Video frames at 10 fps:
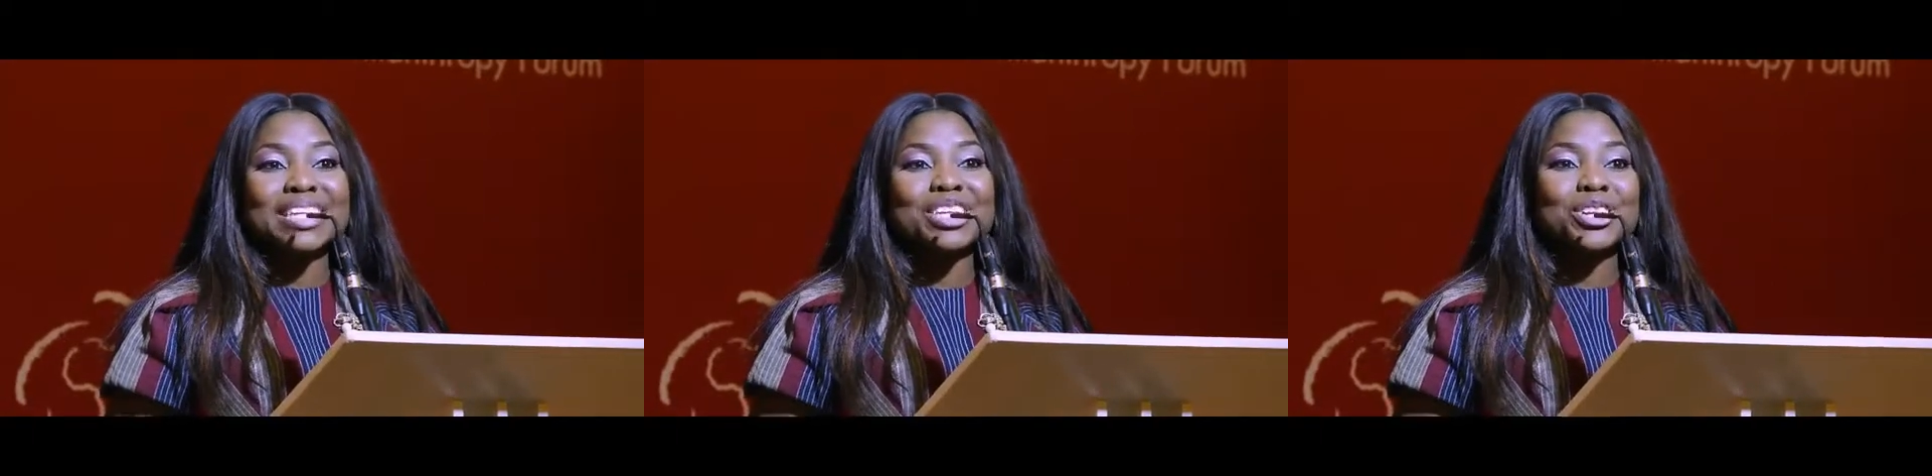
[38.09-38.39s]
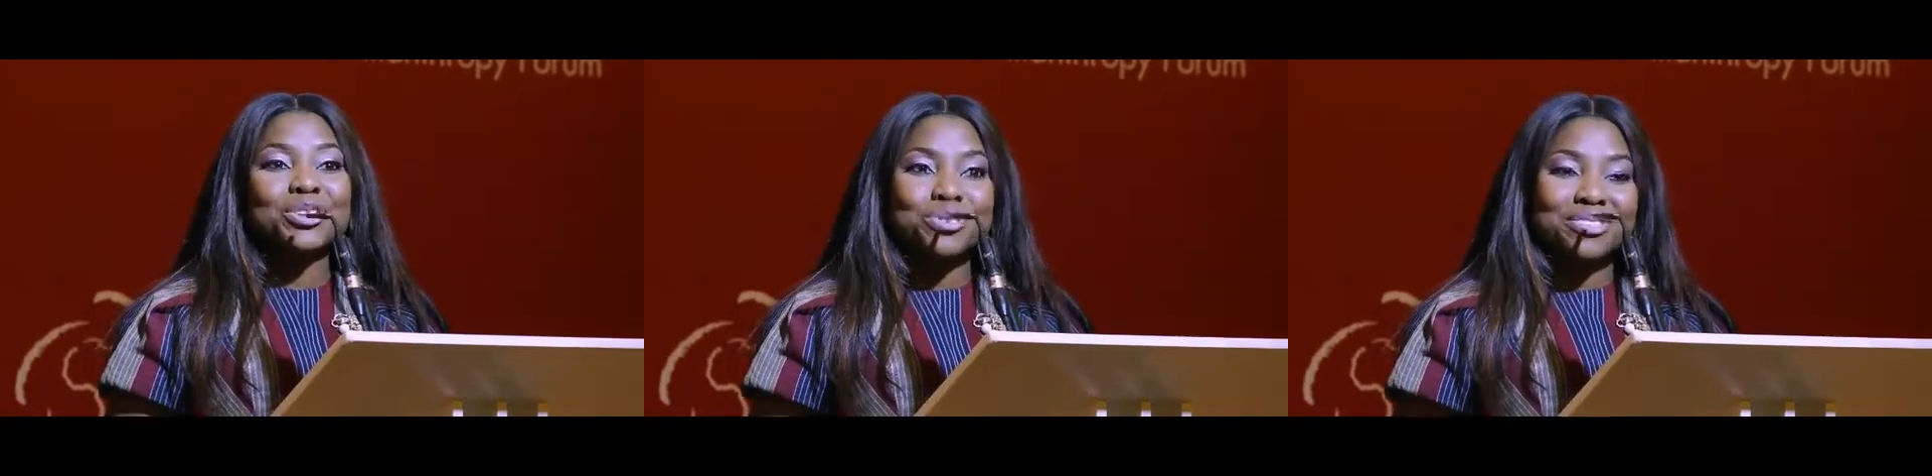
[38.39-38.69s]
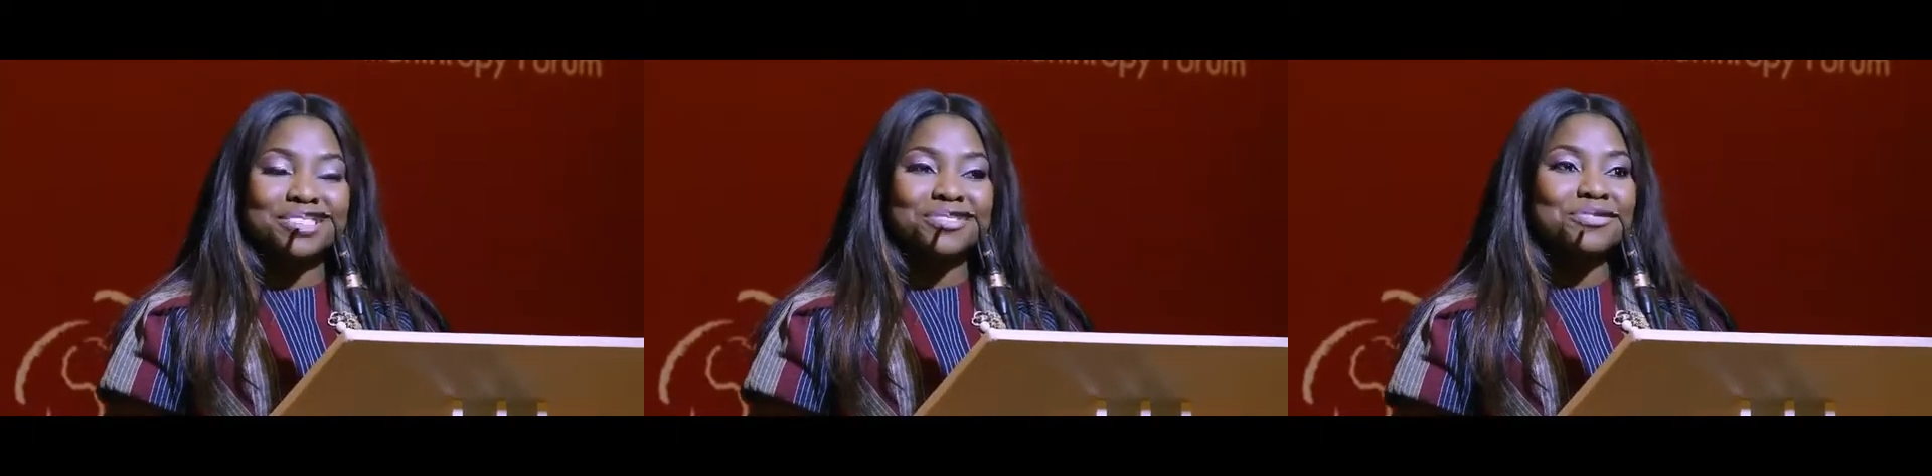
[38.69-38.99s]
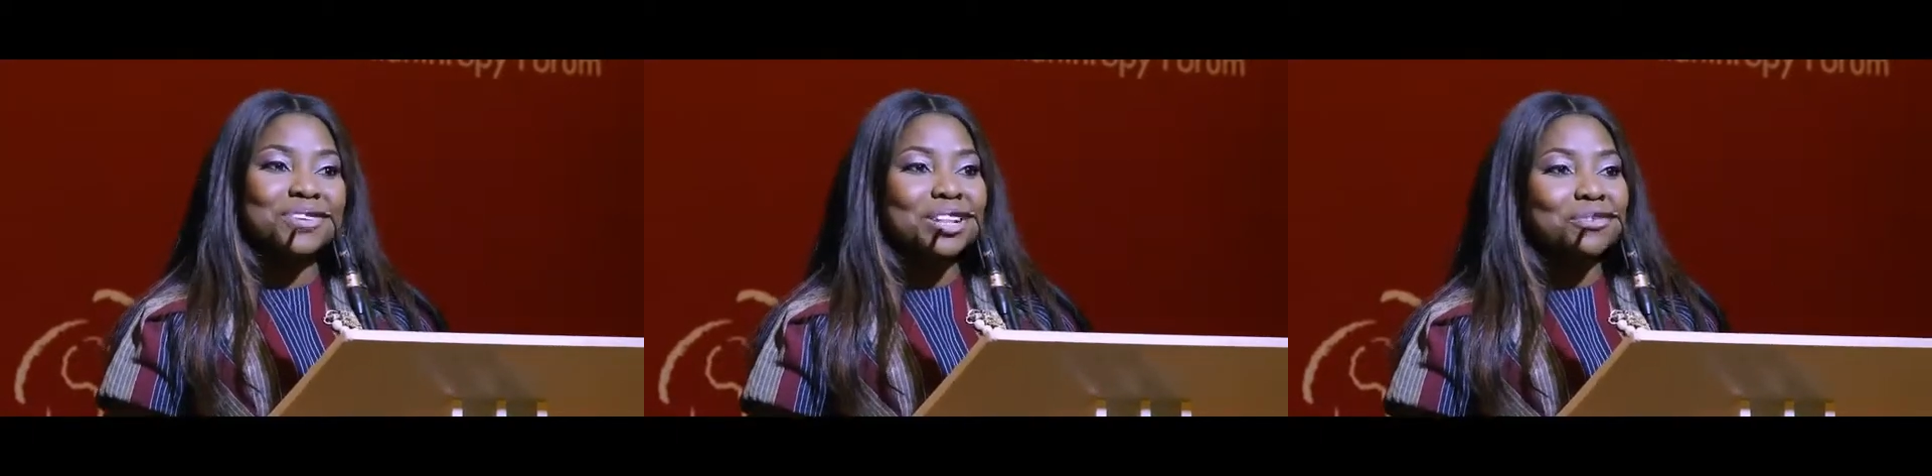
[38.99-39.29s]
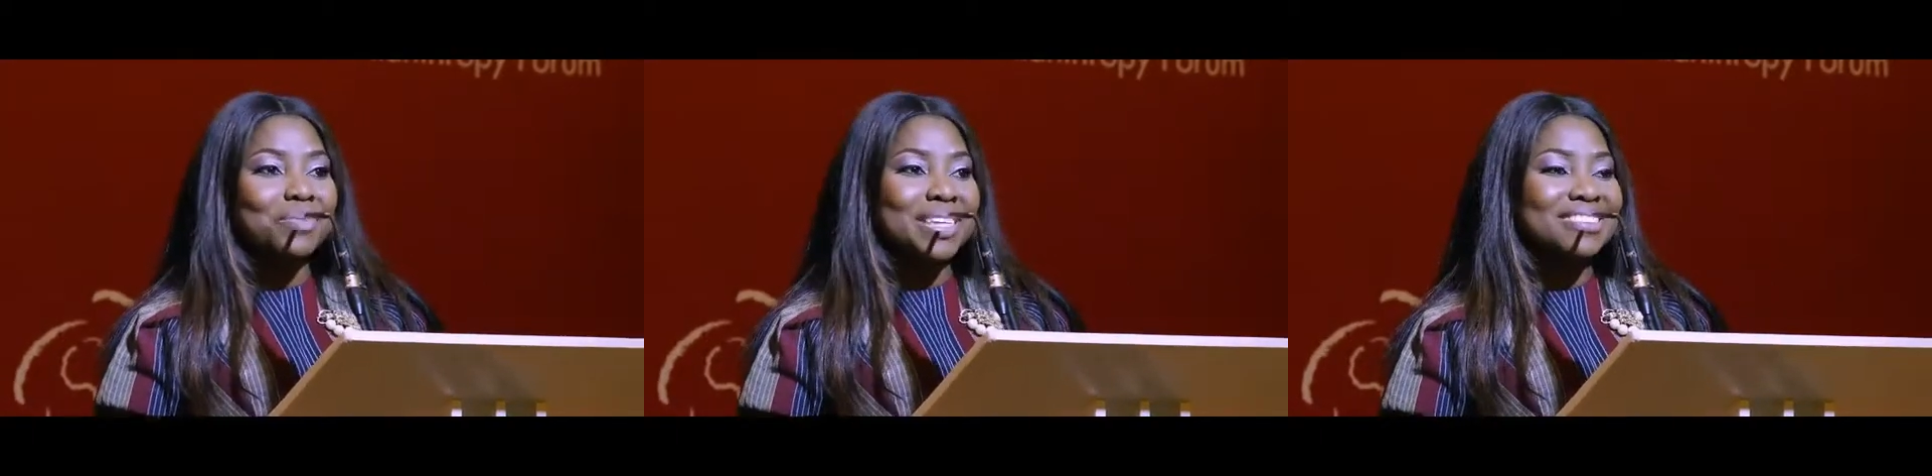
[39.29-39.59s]
inclusive
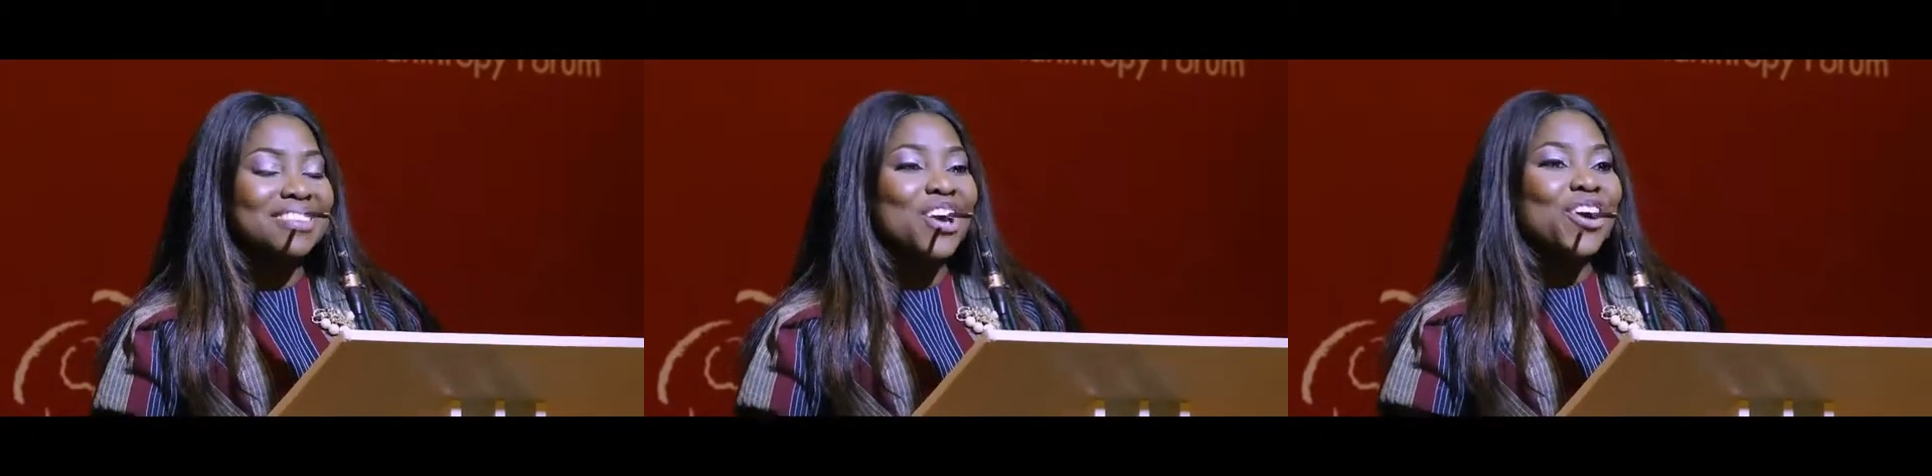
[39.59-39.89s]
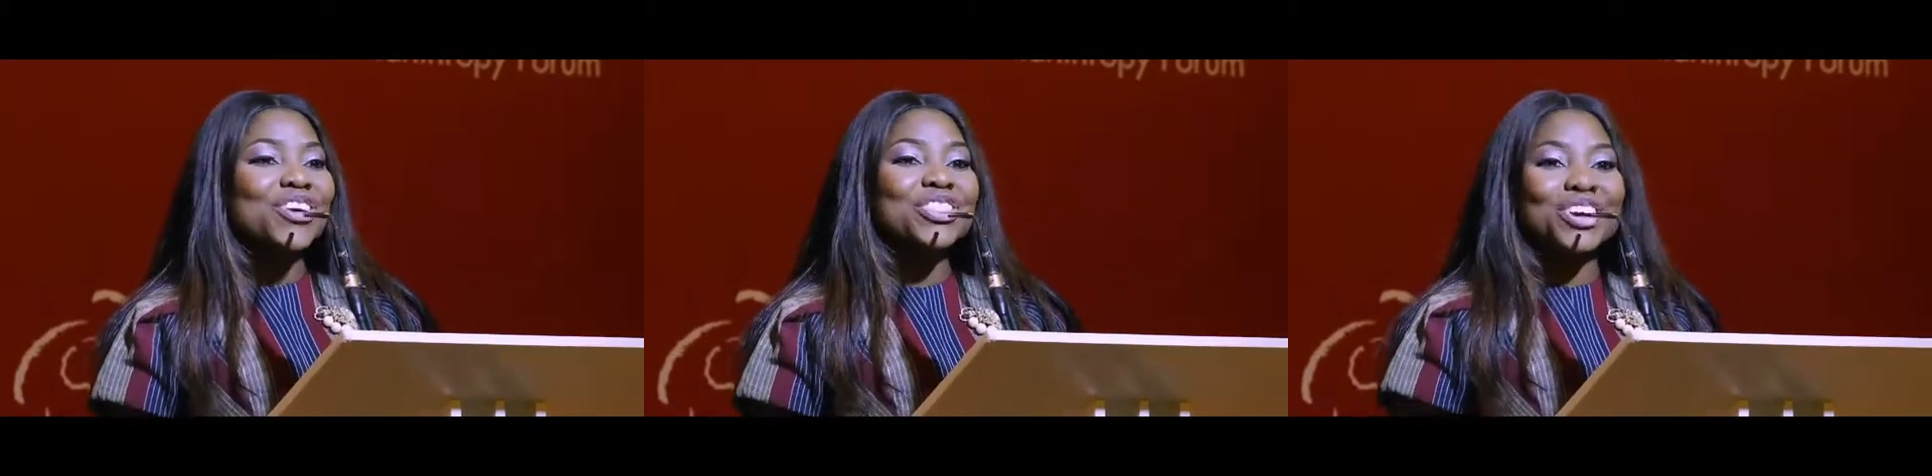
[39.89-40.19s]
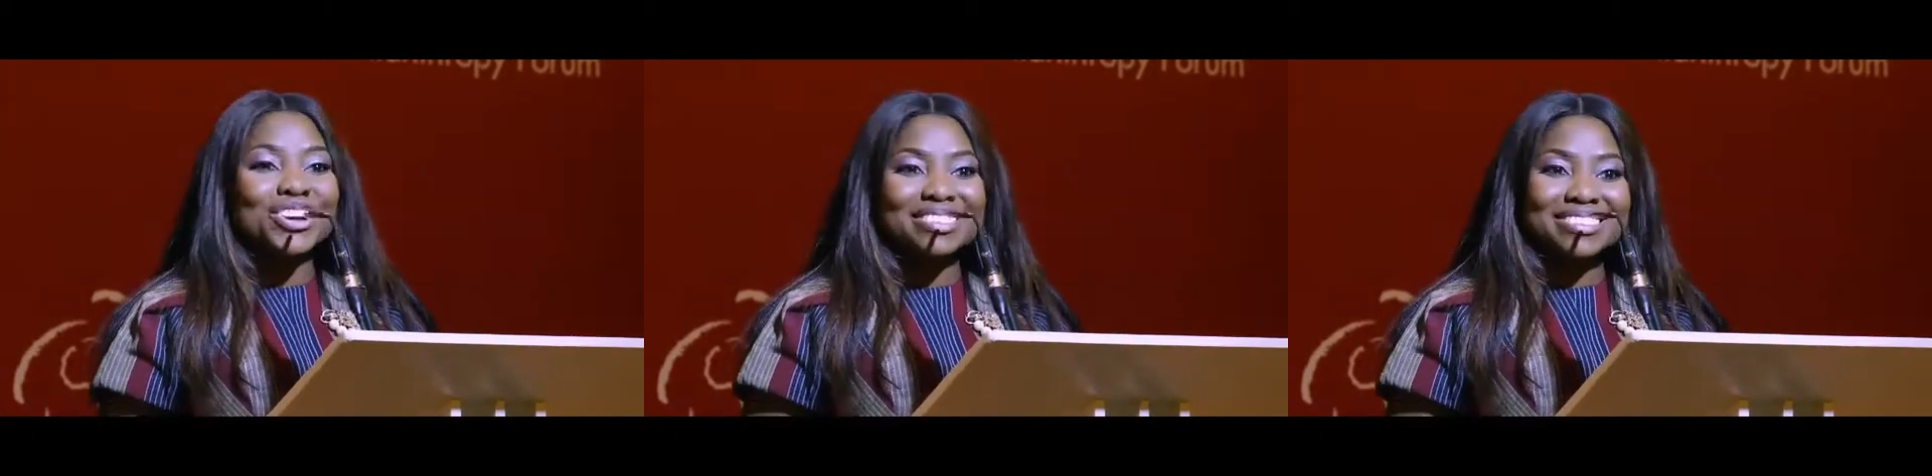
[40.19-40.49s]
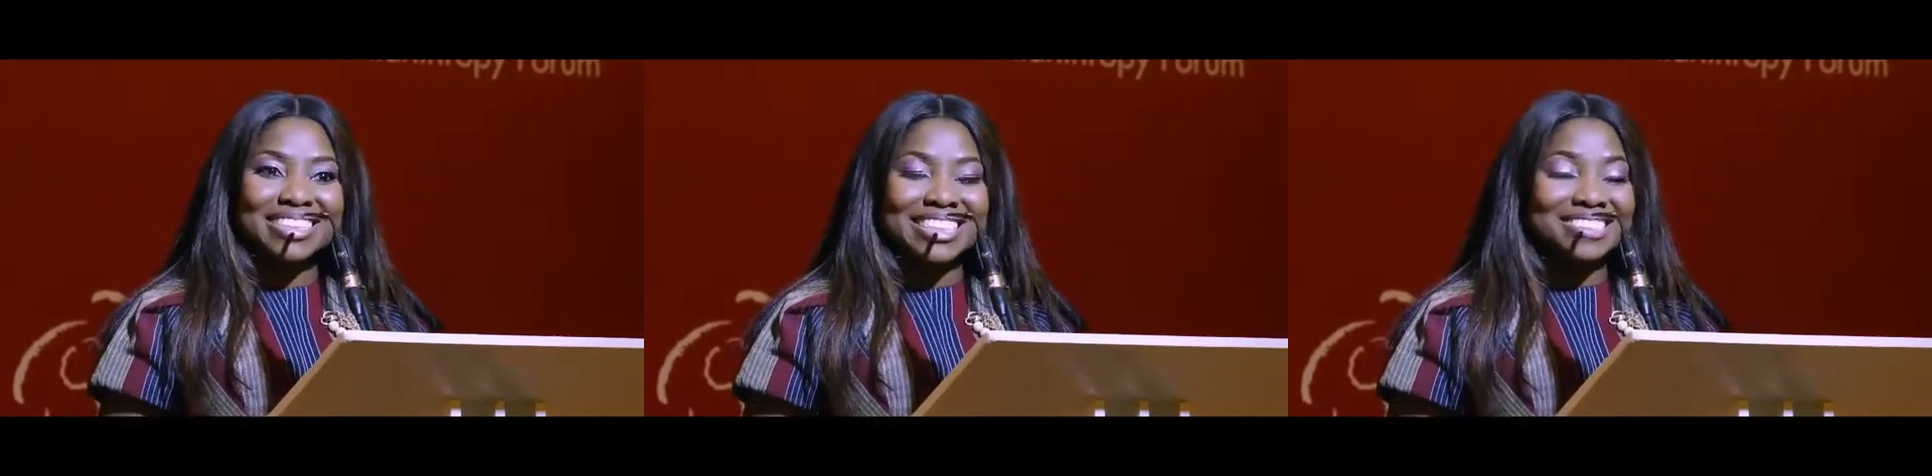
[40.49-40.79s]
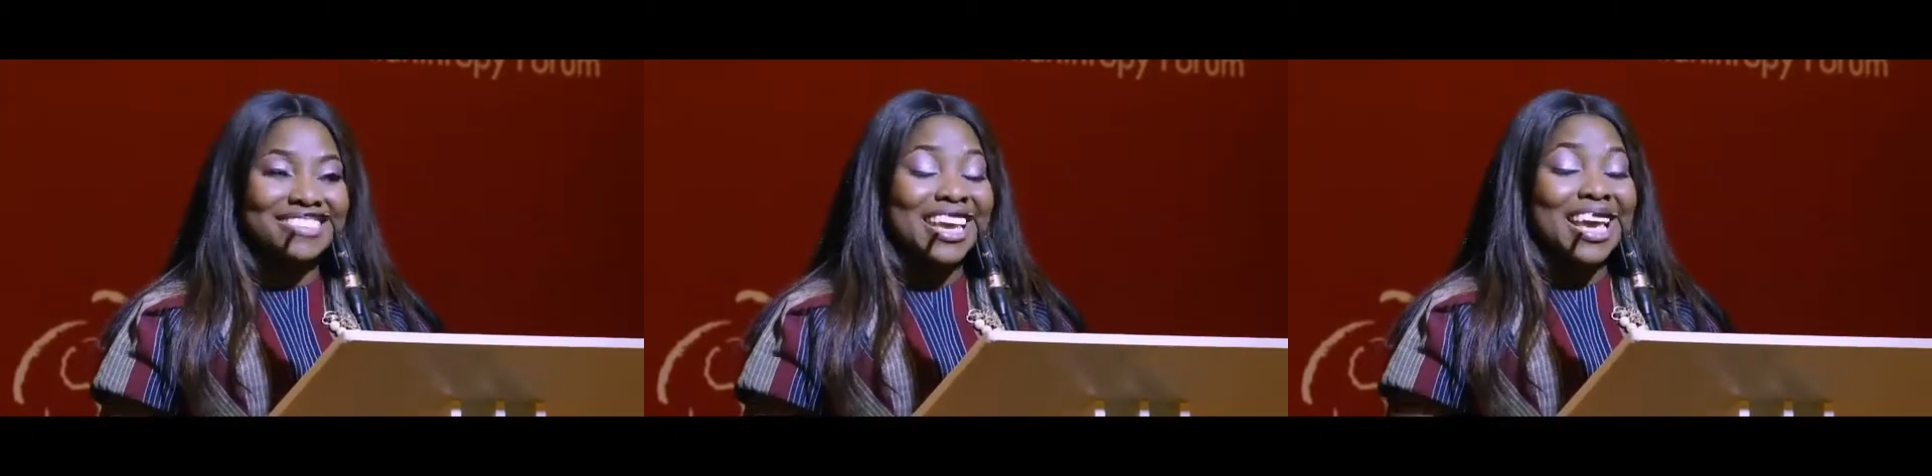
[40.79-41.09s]
development on the continent.